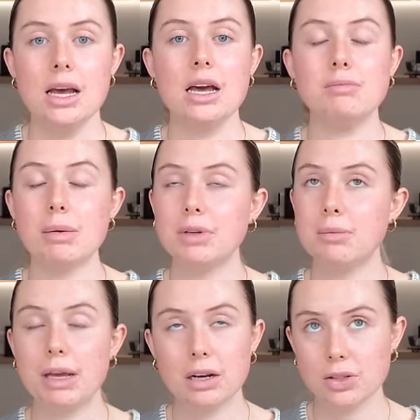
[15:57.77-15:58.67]
Um, I'm going
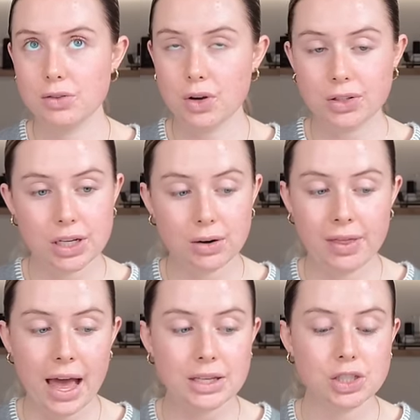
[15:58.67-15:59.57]
to make lots of content on
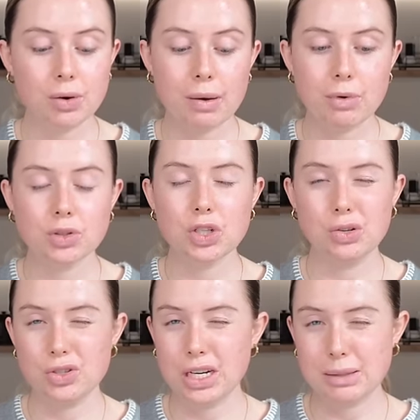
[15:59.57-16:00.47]
that, so I'm not
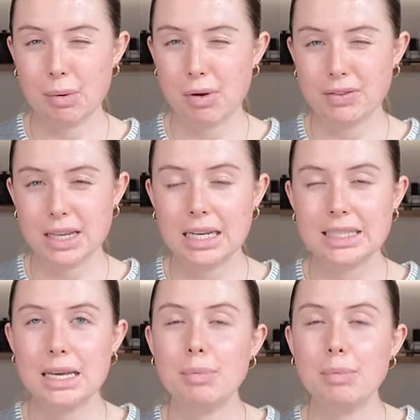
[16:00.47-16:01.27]
too stressed about my fertility,